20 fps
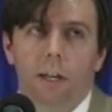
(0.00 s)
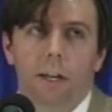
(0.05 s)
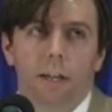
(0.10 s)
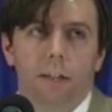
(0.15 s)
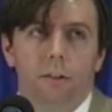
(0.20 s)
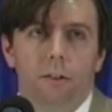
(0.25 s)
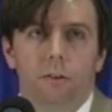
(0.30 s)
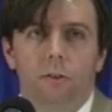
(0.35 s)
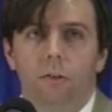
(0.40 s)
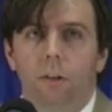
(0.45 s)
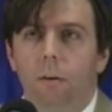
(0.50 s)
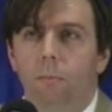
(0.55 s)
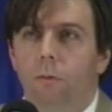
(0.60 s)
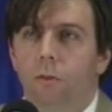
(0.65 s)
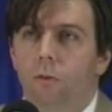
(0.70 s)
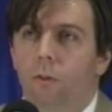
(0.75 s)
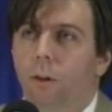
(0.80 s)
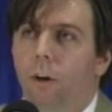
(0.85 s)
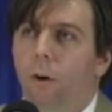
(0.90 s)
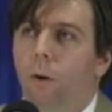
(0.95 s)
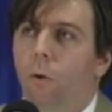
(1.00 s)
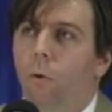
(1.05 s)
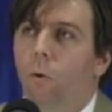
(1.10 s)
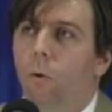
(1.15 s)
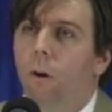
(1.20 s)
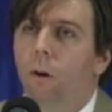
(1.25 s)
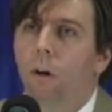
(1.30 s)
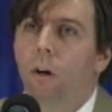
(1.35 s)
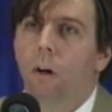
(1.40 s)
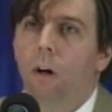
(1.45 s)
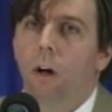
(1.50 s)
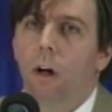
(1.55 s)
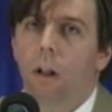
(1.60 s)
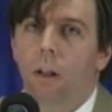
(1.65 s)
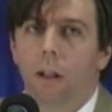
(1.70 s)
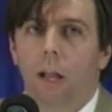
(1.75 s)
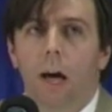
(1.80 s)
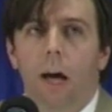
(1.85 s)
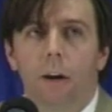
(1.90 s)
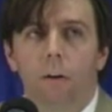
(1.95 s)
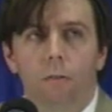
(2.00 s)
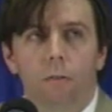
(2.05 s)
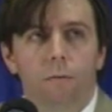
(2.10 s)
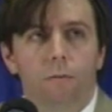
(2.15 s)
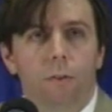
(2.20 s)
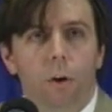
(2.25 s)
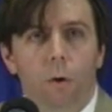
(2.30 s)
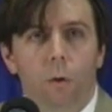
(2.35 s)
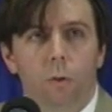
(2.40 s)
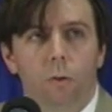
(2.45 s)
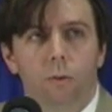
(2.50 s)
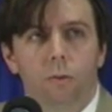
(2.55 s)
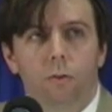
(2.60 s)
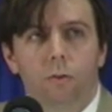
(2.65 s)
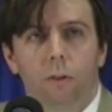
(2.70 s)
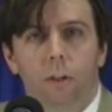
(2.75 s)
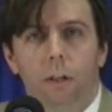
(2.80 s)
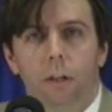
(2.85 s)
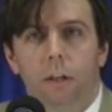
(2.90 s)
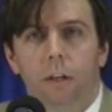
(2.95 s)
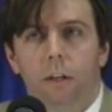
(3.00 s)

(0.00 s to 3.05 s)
it just seemed as though a lot of folks